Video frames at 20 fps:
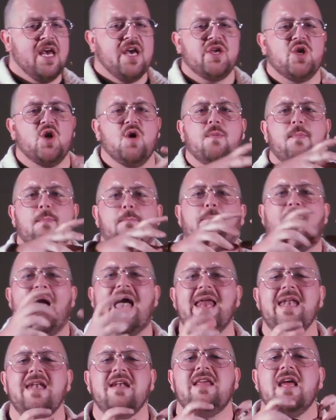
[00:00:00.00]
you
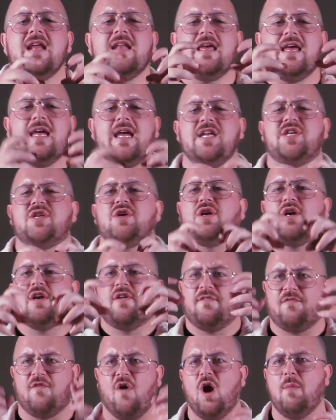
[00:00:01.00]
bend it into
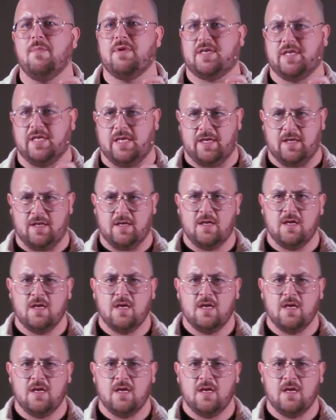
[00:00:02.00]
conformity.